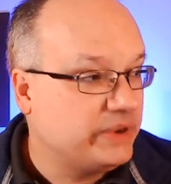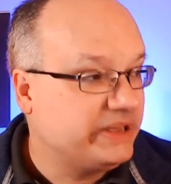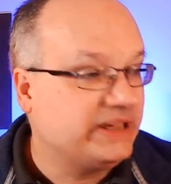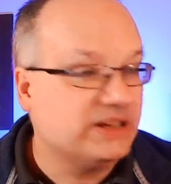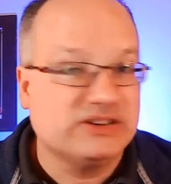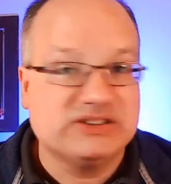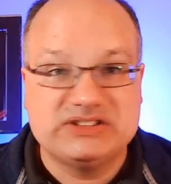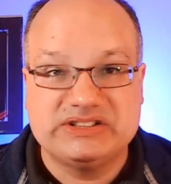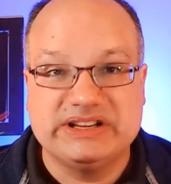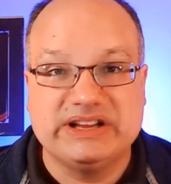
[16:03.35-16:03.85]
we
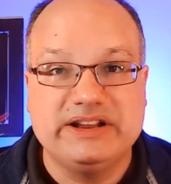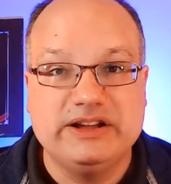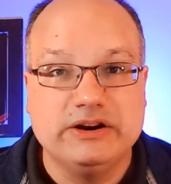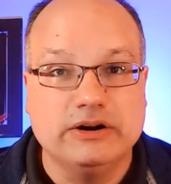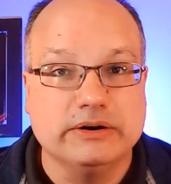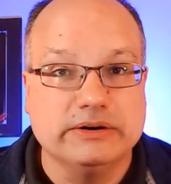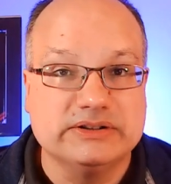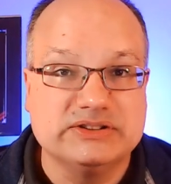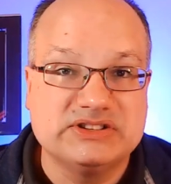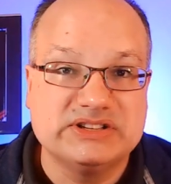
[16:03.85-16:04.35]
get to sit
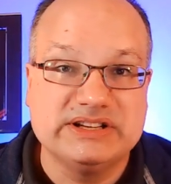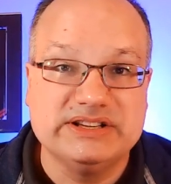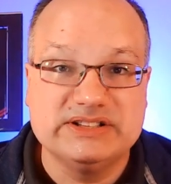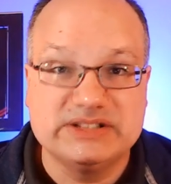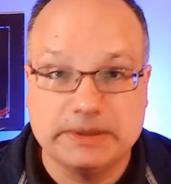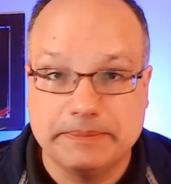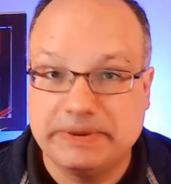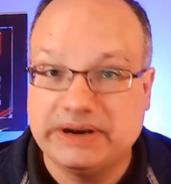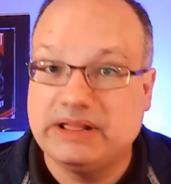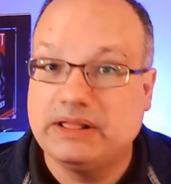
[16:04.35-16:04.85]
here and
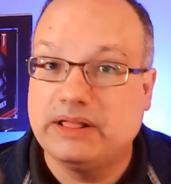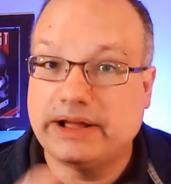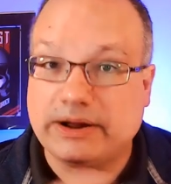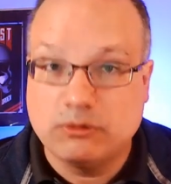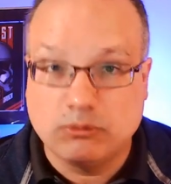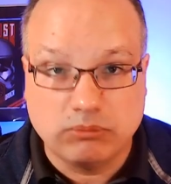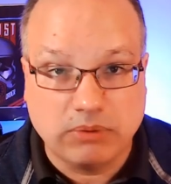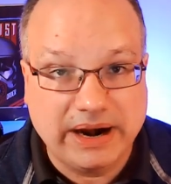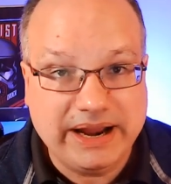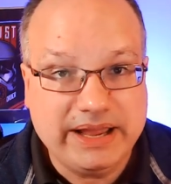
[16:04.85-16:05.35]
see somebody
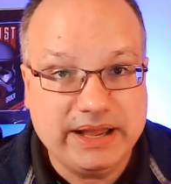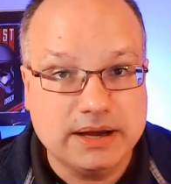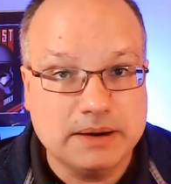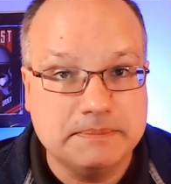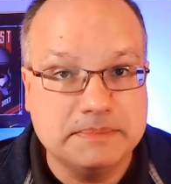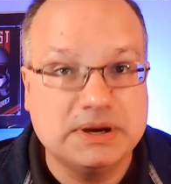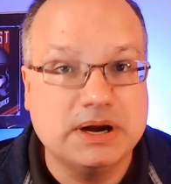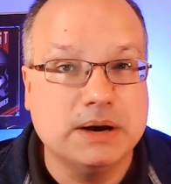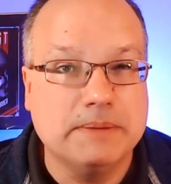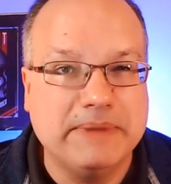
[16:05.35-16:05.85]
like
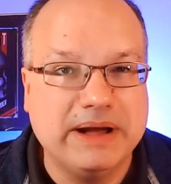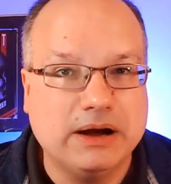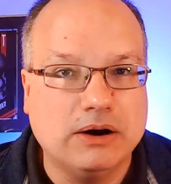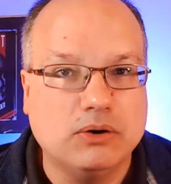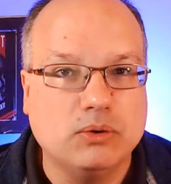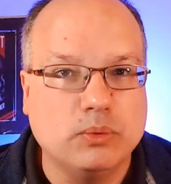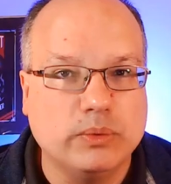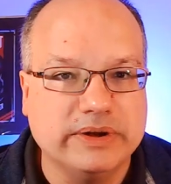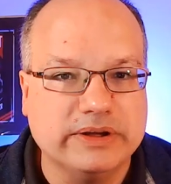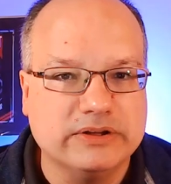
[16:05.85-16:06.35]
Ram come
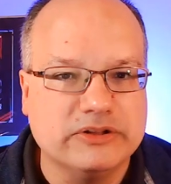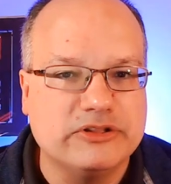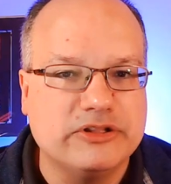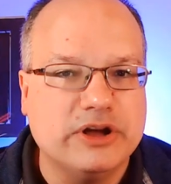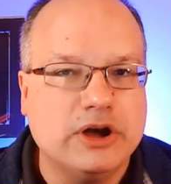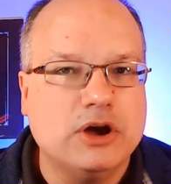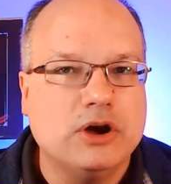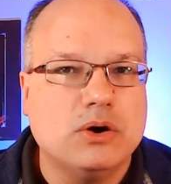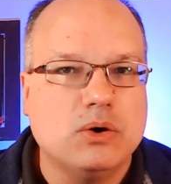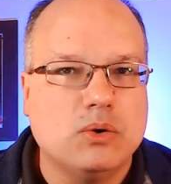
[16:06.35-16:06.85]
out with